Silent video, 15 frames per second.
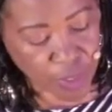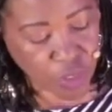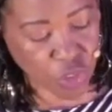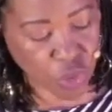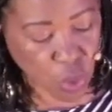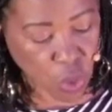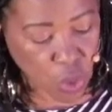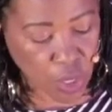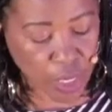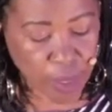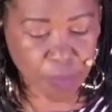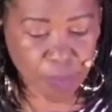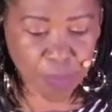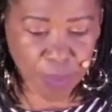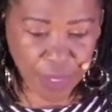joy,
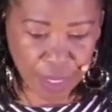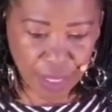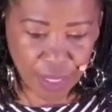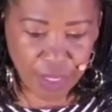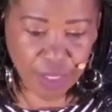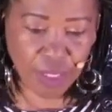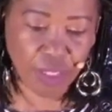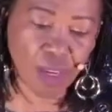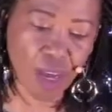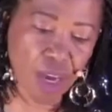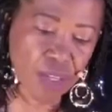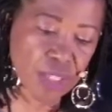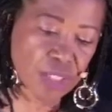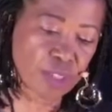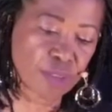peace,
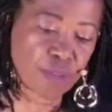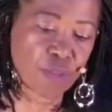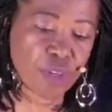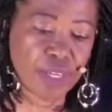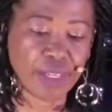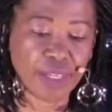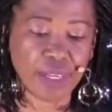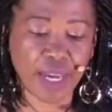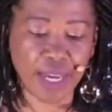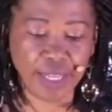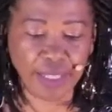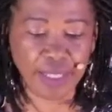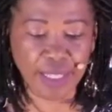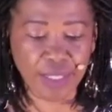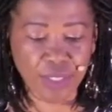long suffering,
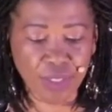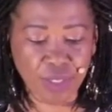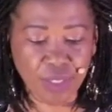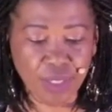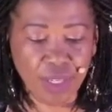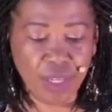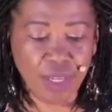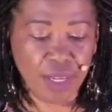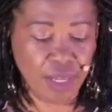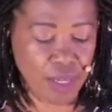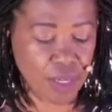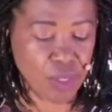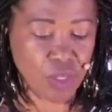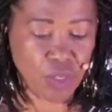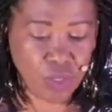kindness,
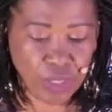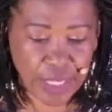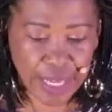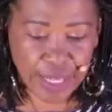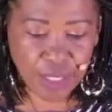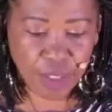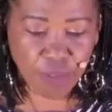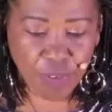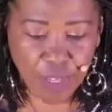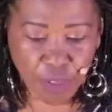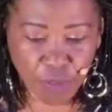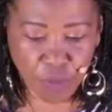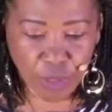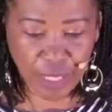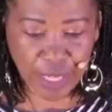goodness,
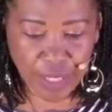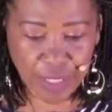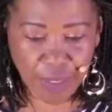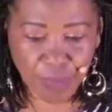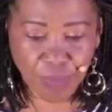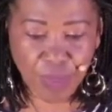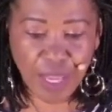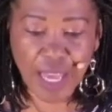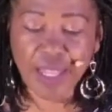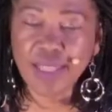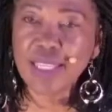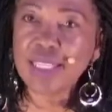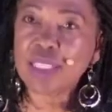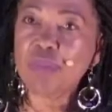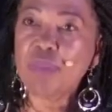faithfulness. And
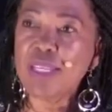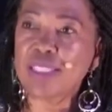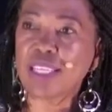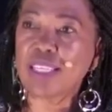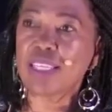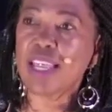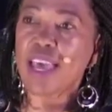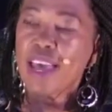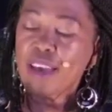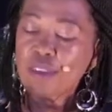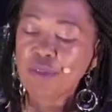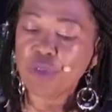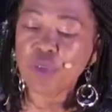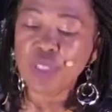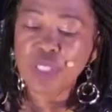this means that in
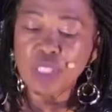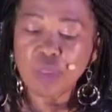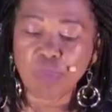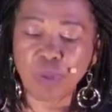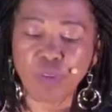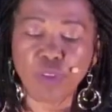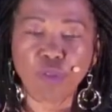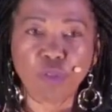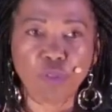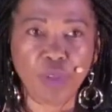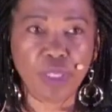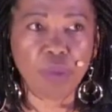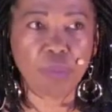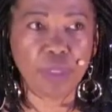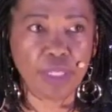every spirit
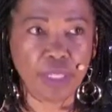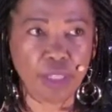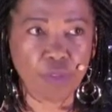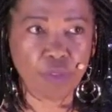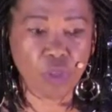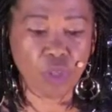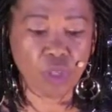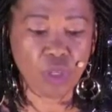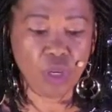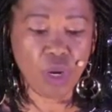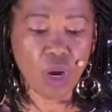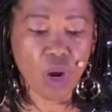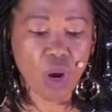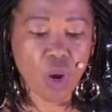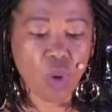filled believer,
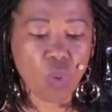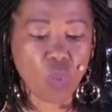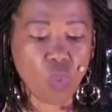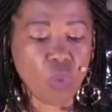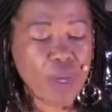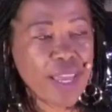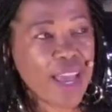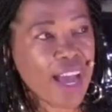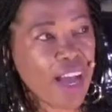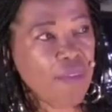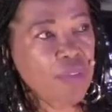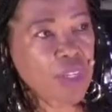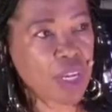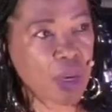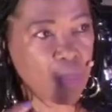we have
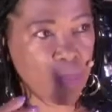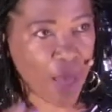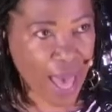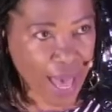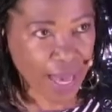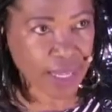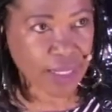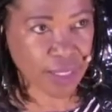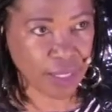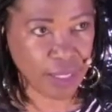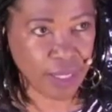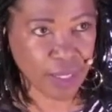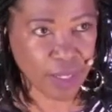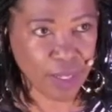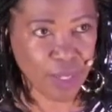the
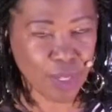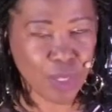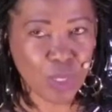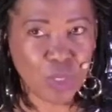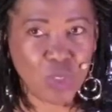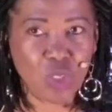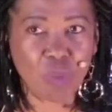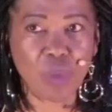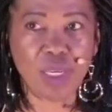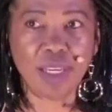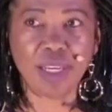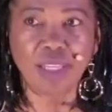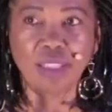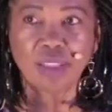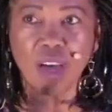capacity to be
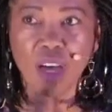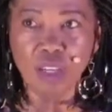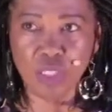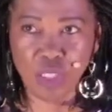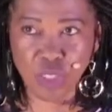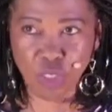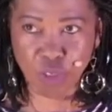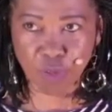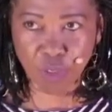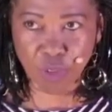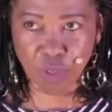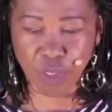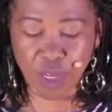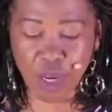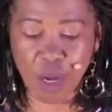a long
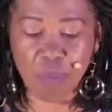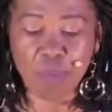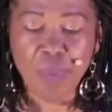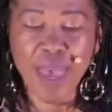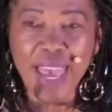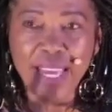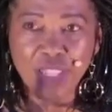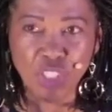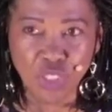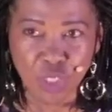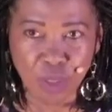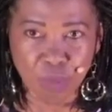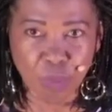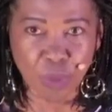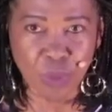sufferer, a
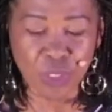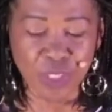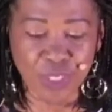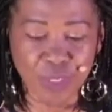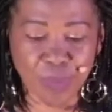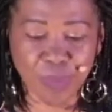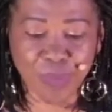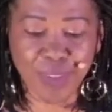patient person.